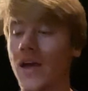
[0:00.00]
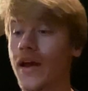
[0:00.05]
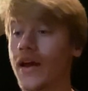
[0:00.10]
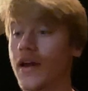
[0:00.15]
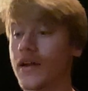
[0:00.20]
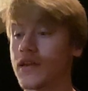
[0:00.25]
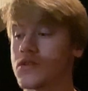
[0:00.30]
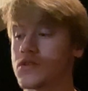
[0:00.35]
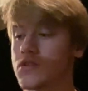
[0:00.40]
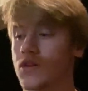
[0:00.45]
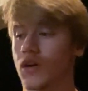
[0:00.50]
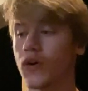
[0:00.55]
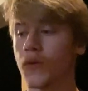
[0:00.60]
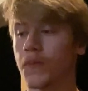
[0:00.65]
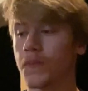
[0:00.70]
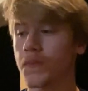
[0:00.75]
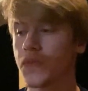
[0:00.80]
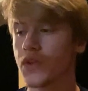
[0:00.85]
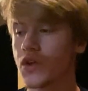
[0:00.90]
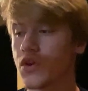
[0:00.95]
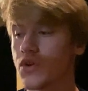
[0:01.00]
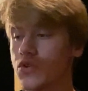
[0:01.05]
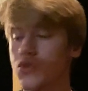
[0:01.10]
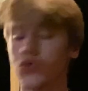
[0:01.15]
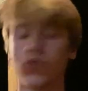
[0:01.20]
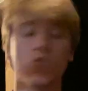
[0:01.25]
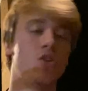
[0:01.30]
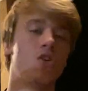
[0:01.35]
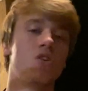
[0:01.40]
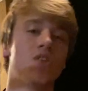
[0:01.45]
And so
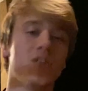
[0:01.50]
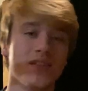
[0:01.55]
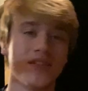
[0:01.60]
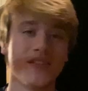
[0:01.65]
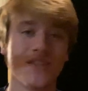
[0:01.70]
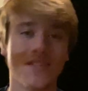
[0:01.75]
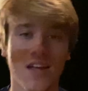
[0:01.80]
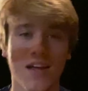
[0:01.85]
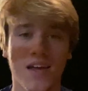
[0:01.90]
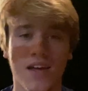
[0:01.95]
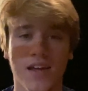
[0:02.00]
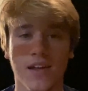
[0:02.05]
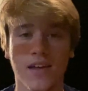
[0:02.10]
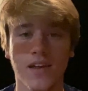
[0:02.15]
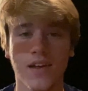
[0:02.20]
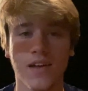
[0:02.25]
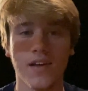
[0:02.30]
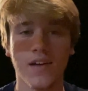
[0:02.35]
you could say